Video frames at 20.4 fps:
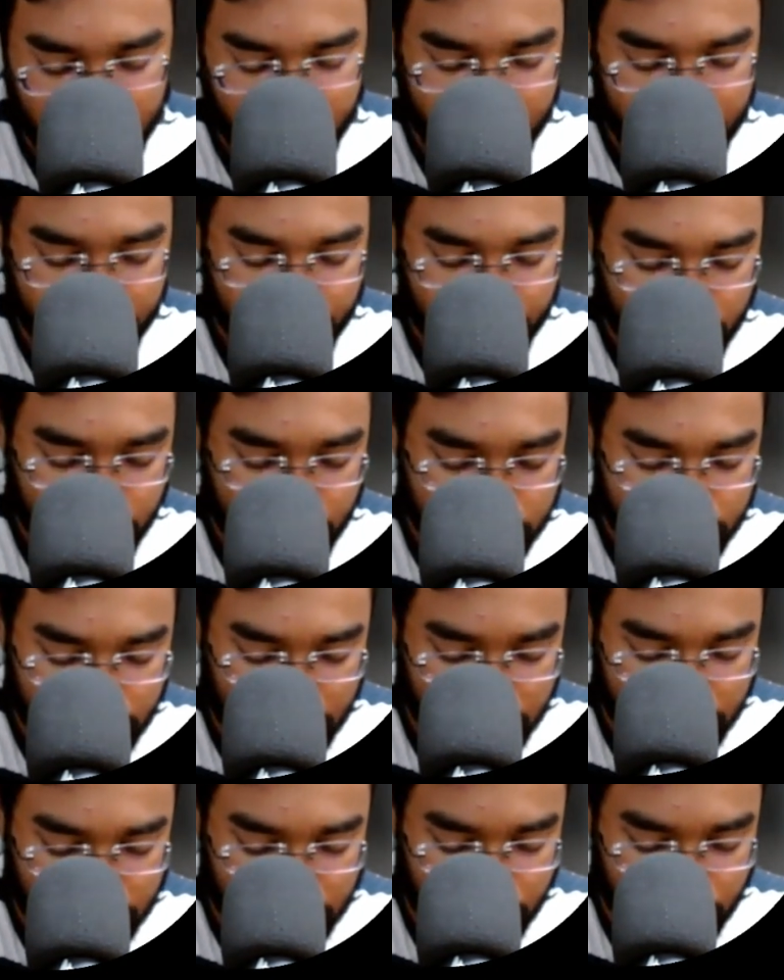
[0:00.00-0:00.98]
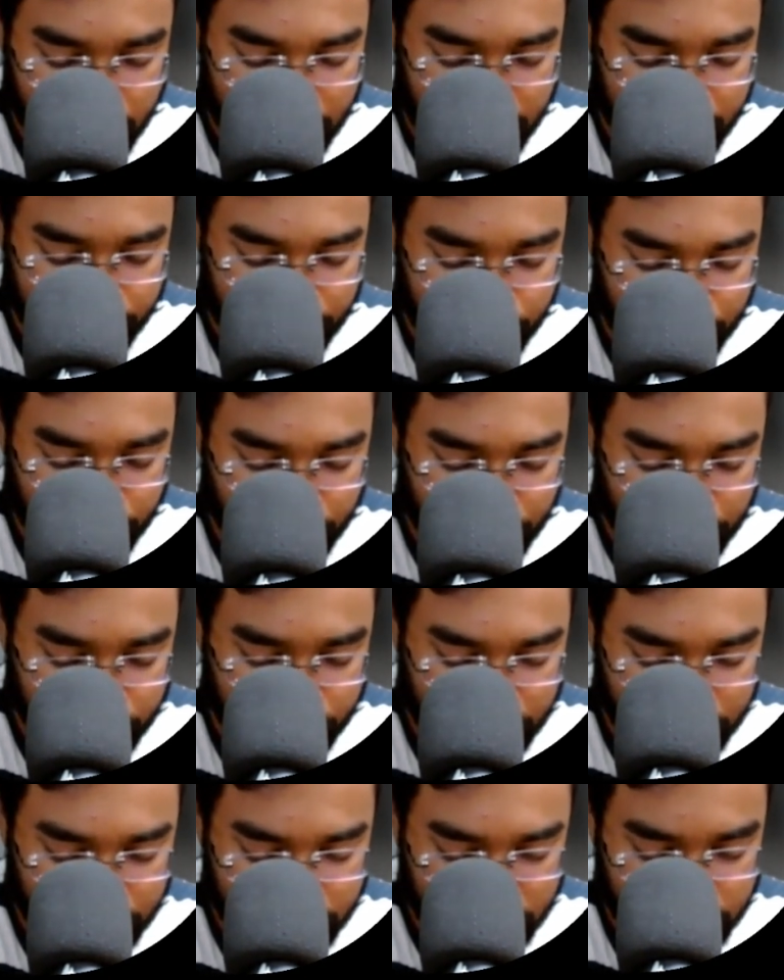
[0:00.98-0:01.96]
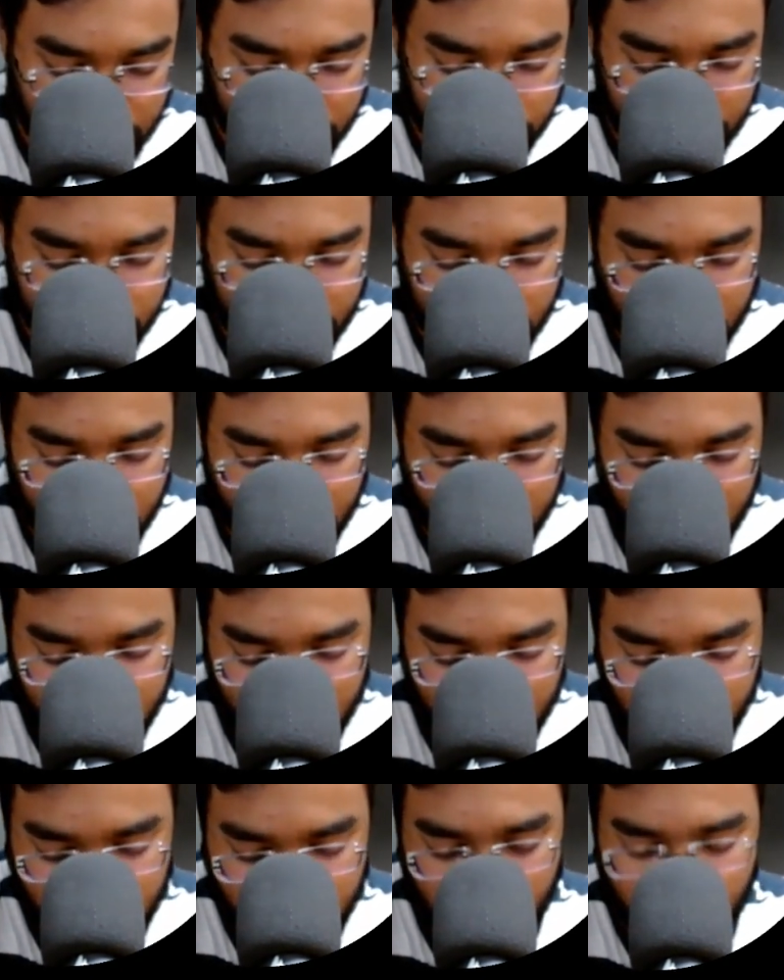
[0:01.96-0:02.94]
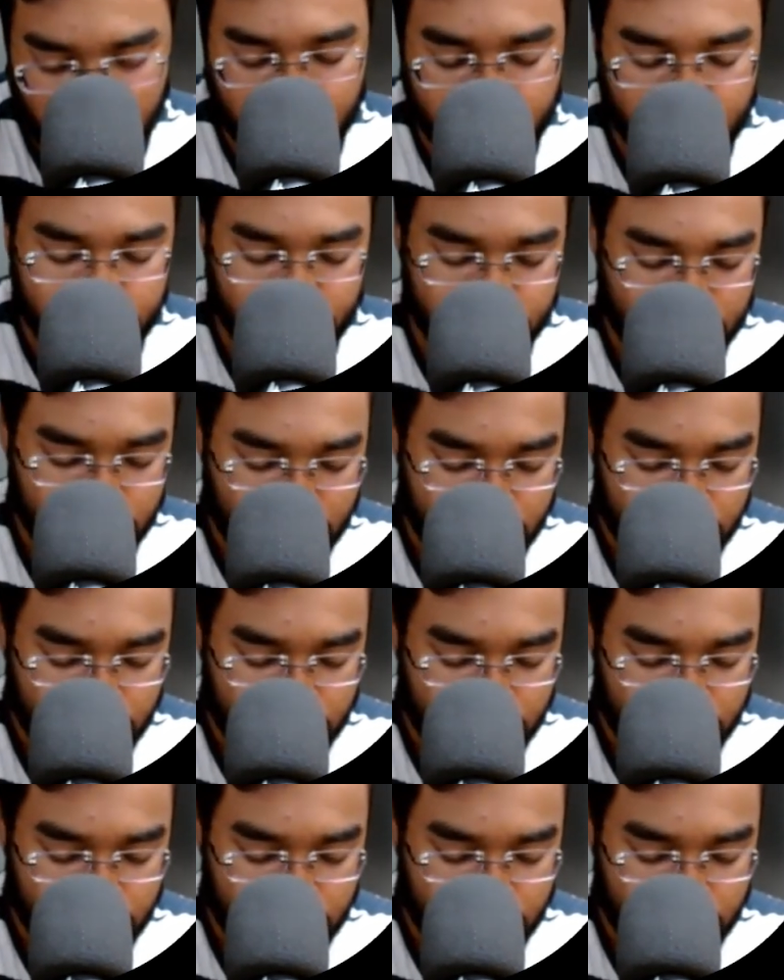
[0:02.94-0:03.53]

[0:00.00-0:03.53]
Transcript: Okay, so that's why I have put some dots.